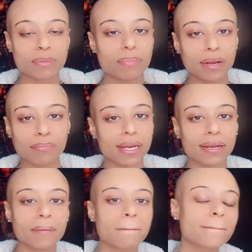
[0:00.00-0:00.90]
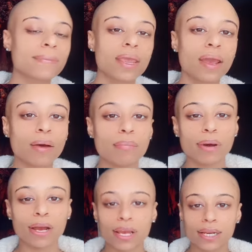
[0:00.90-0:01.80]
It's been a minute,
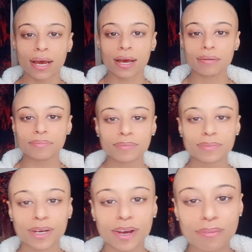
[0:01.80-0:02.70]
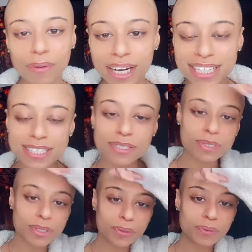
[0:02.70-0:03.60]
but um, good morning to
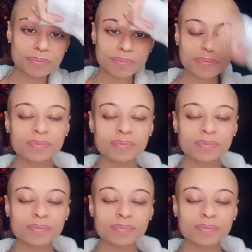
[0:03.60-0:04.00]
you too.